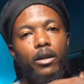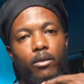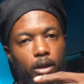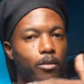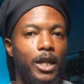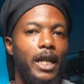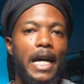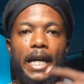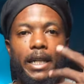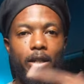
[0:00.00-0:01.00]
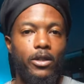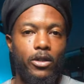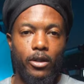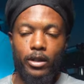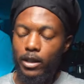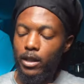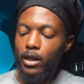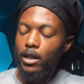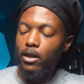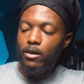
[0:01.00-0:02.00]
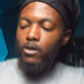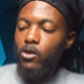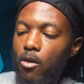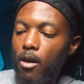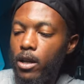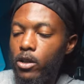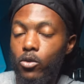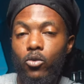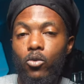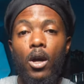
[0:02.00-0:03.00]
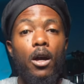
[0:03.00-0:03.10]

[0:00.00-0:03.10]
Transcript: with me not necessarily sitting here trying to